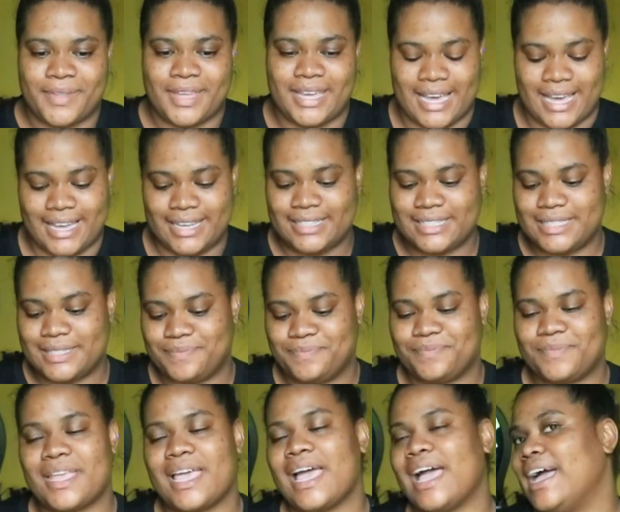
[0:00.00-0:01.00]
Guys,
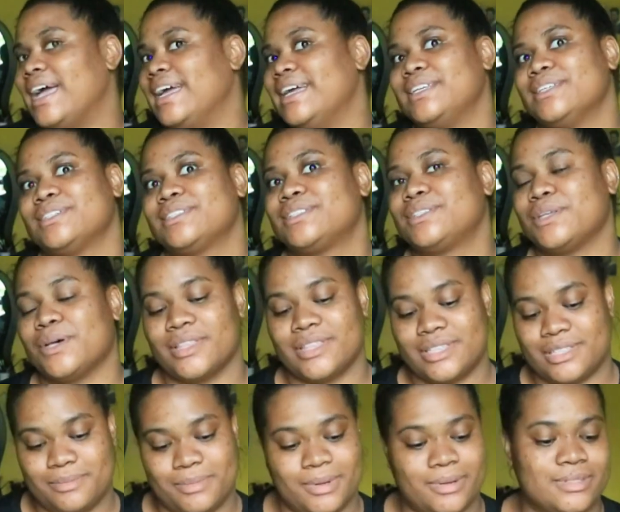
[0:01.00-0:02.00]
I just saw
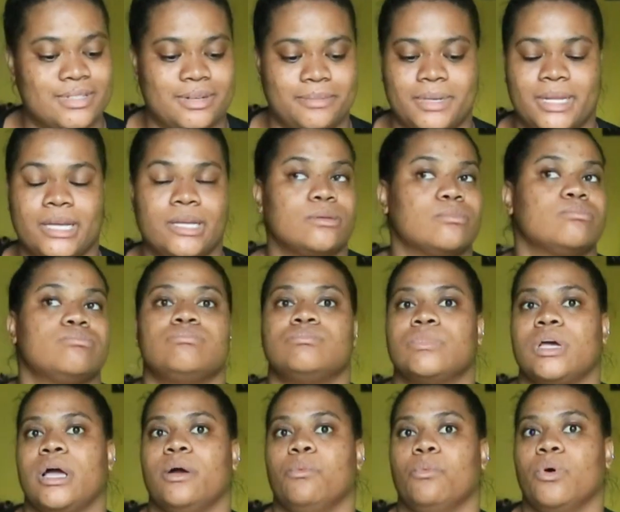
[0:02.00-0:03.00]
this blouse and I'm like,
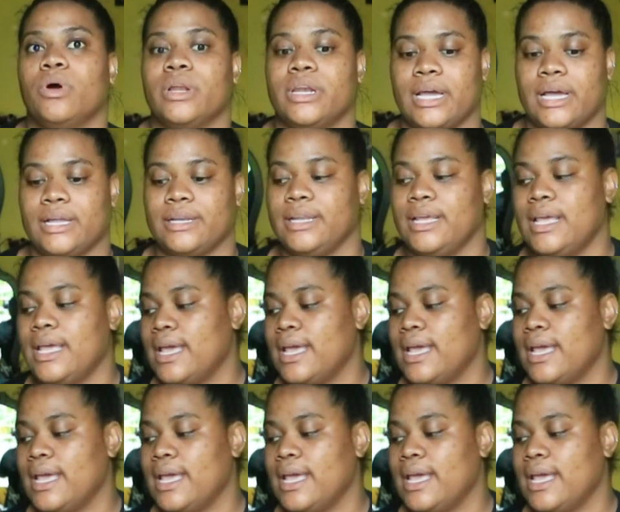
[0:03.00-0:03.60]
I want that.